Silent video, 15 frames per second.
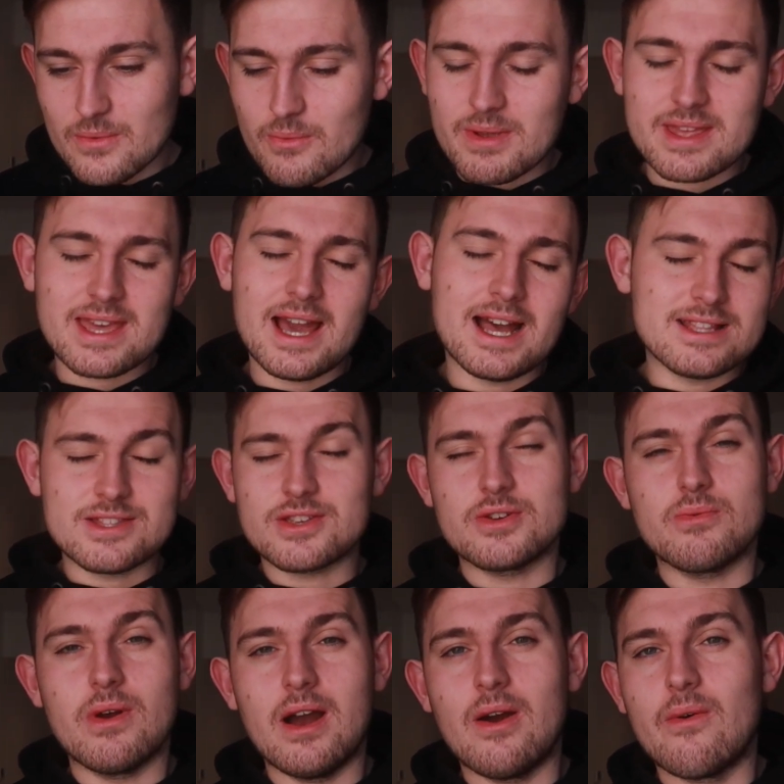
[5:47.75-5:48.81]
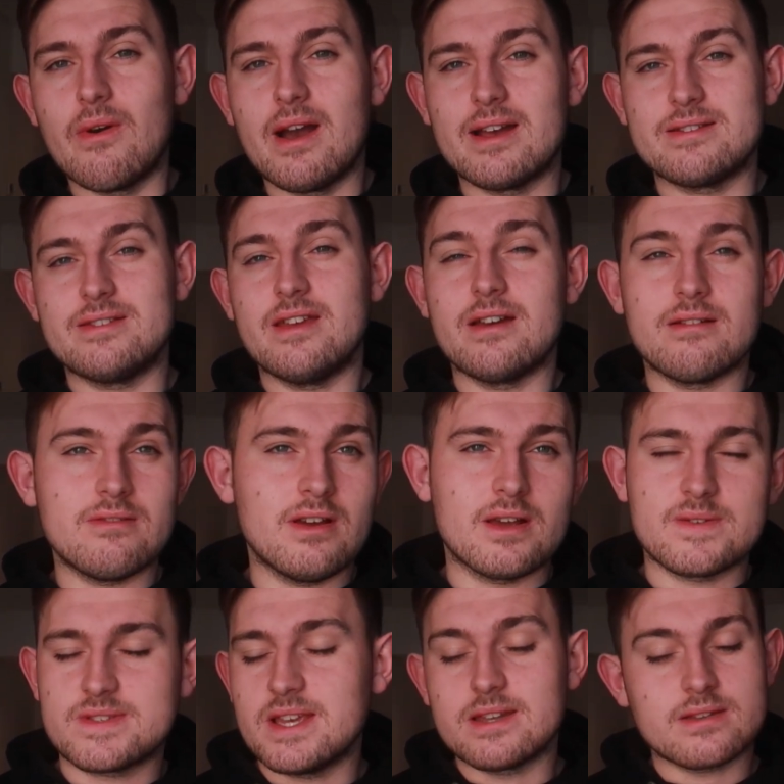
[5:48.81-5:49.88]
we can do well, and yeah,
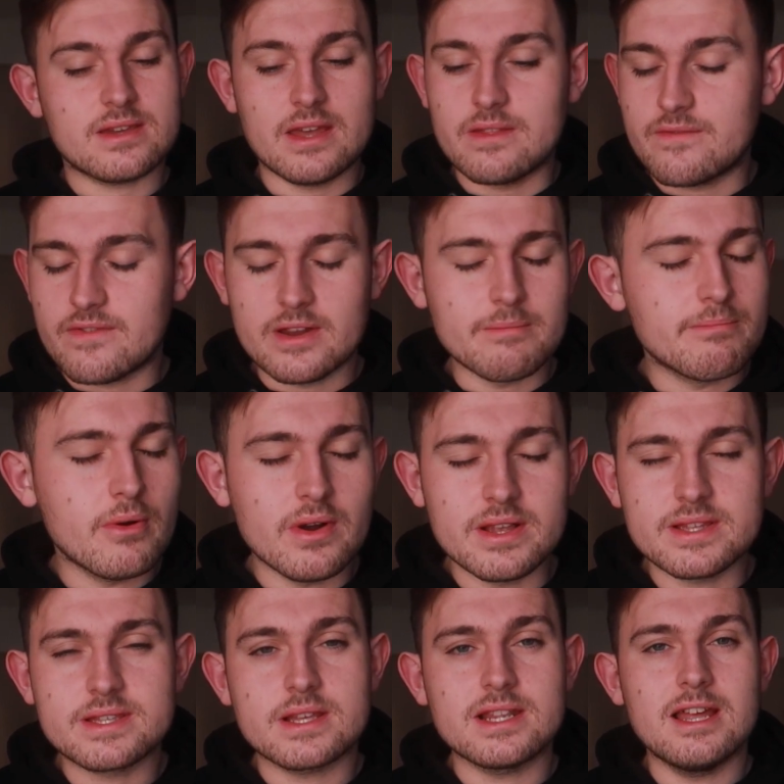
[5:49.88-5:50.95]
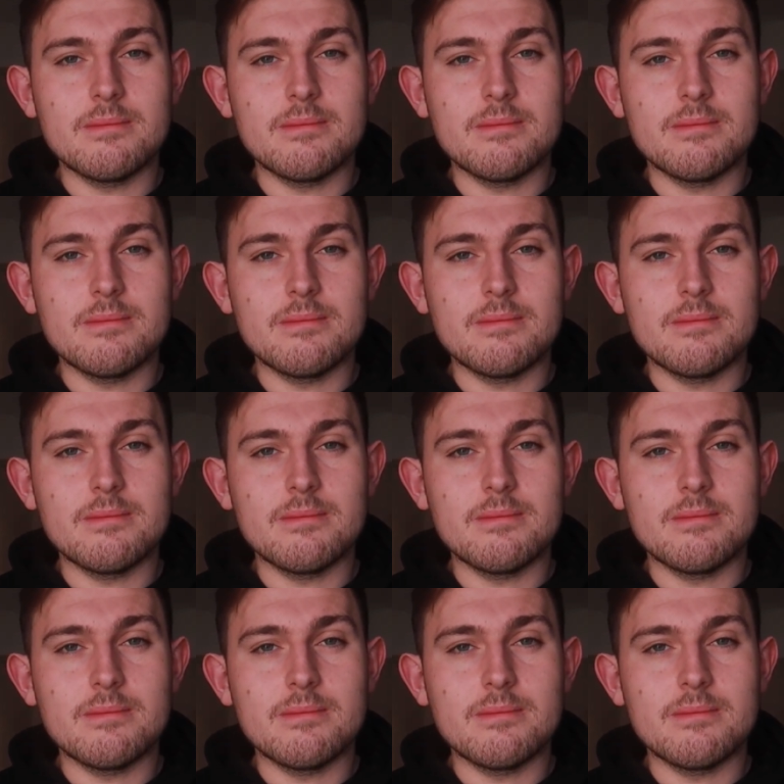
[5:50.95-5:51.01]
like I said, get the 3 points.